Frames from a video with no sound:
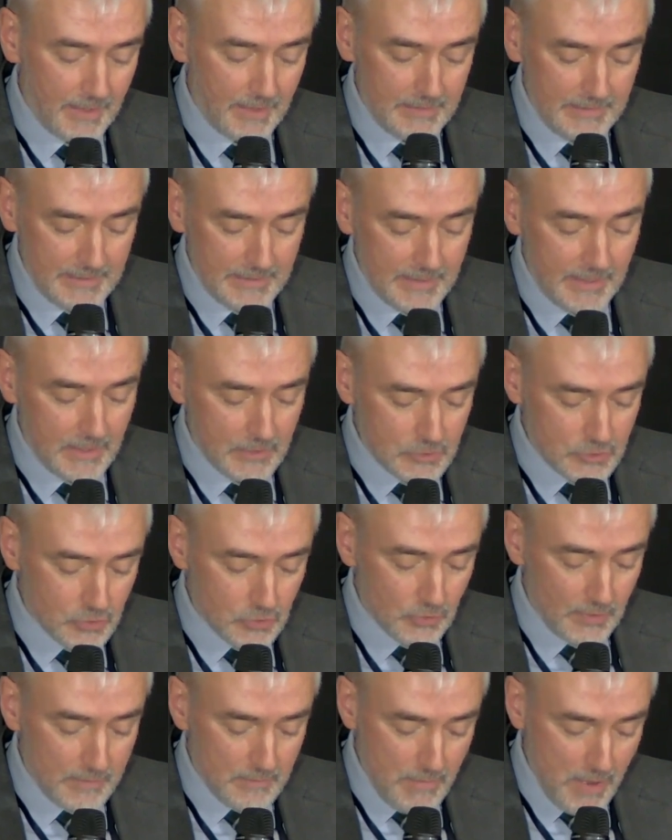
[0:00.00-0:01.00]
Lydia
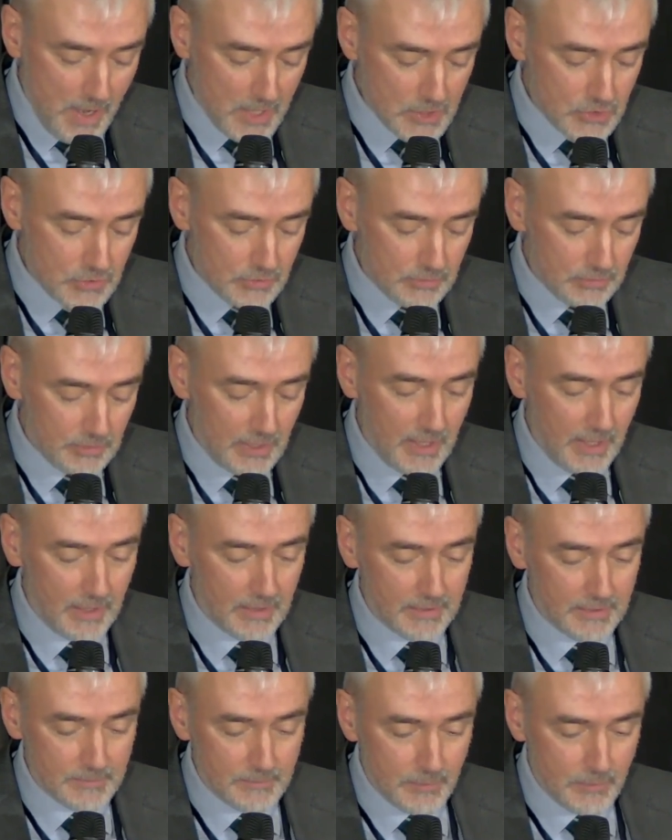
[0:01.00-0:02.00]
Joy Marshall,
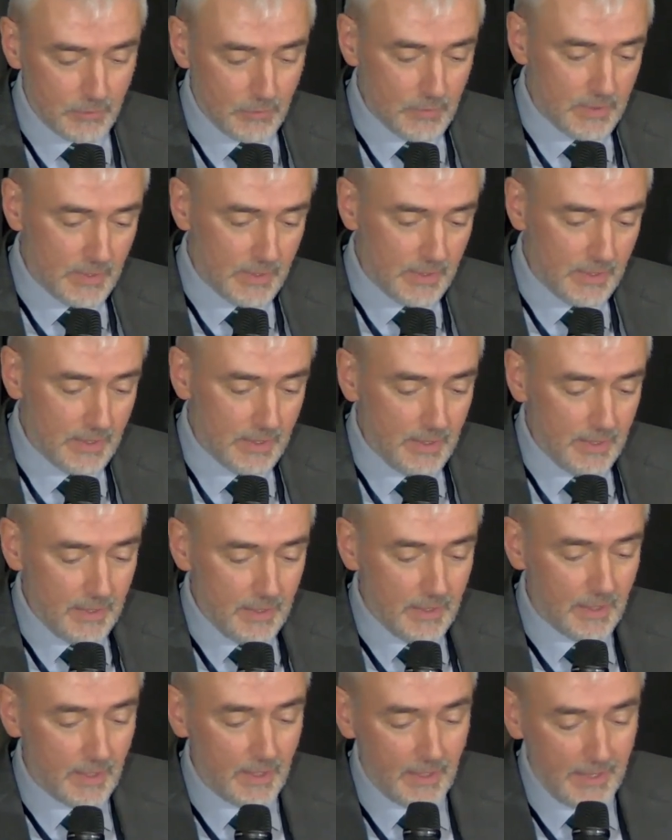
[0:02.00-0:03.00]
Harlan Pruden,
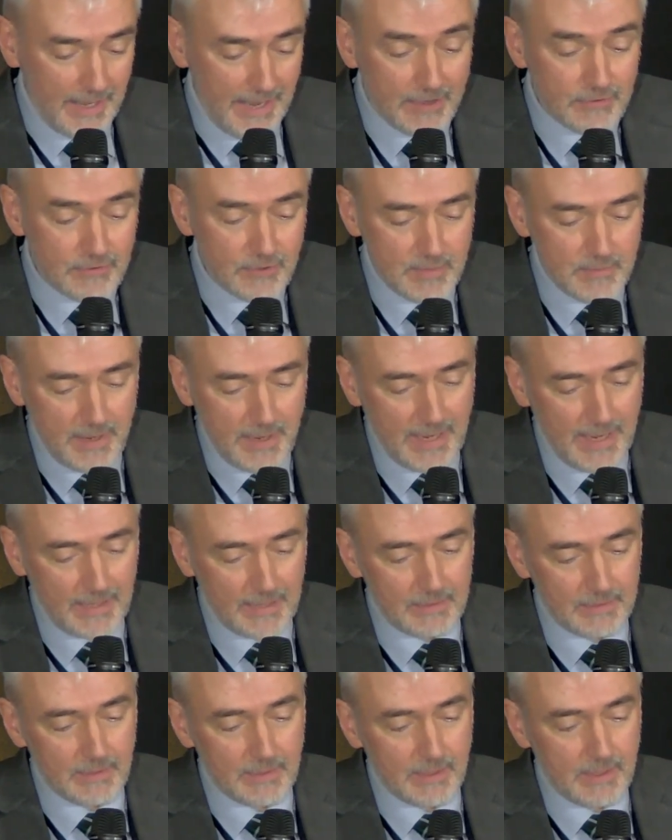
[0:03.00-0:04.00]
Erin
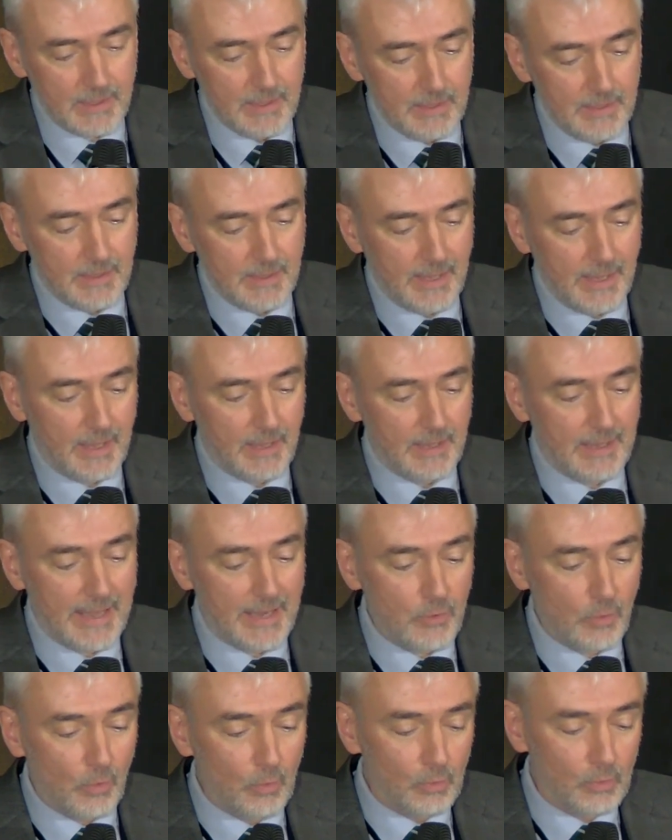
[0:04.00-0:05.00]
Mahalik,
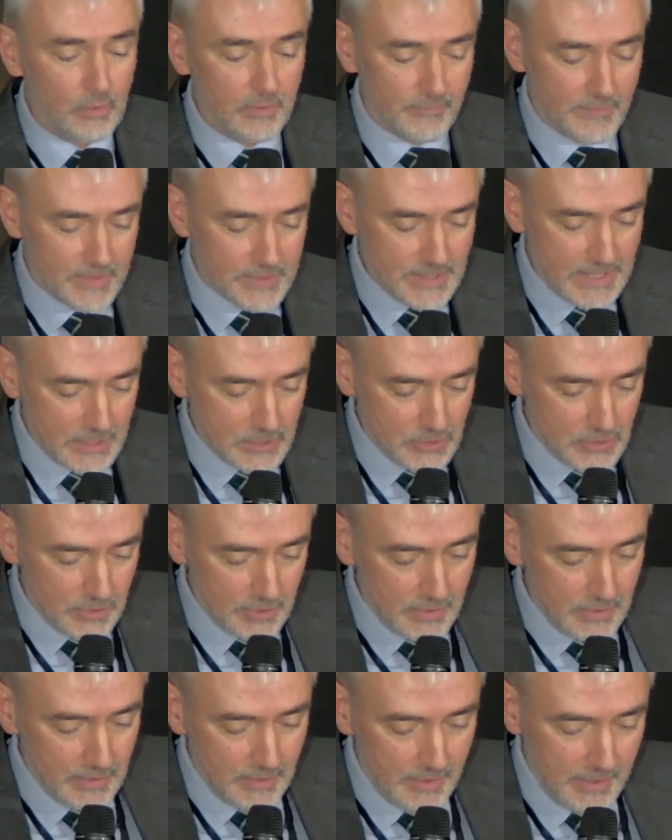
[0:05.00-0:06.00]
and all of the
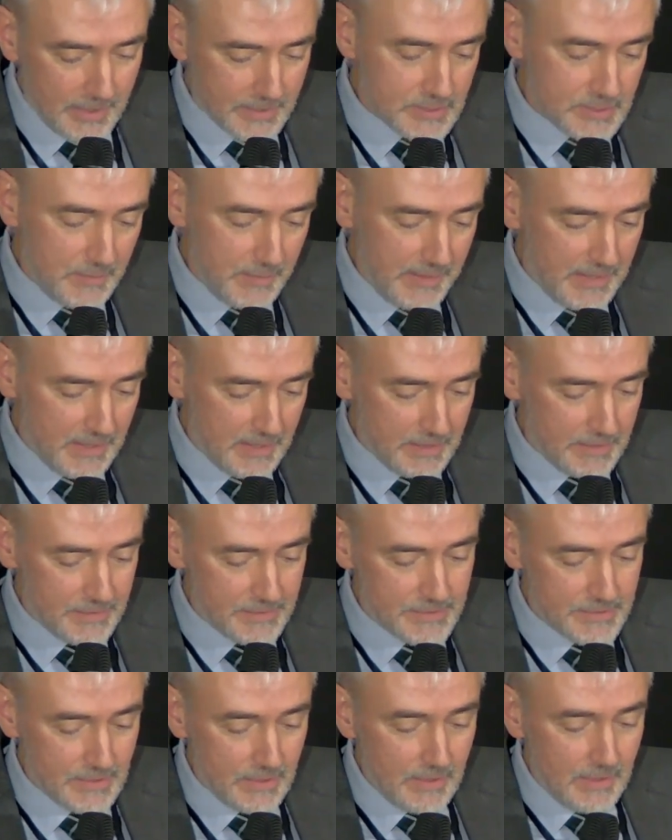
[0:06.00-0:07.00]
session
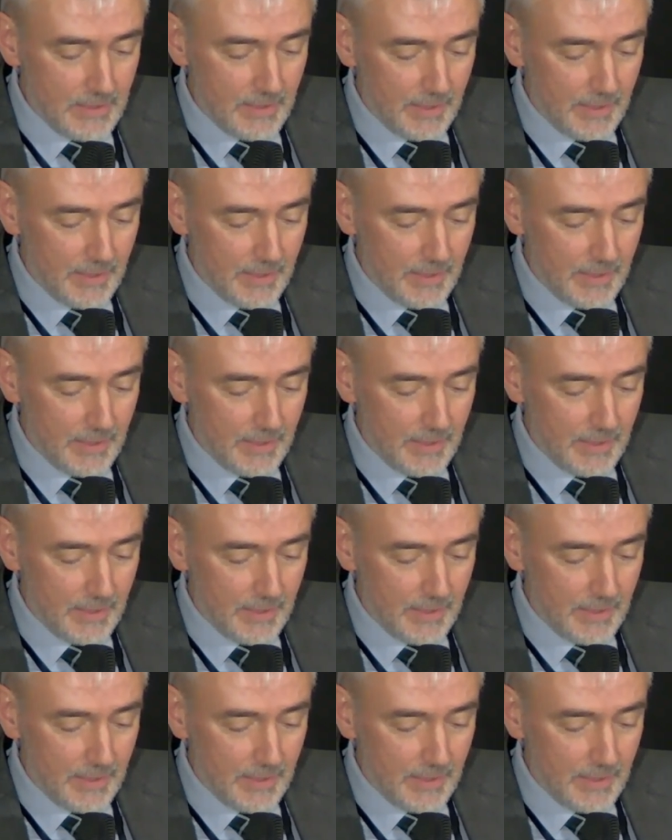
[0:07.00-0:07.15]
speakers.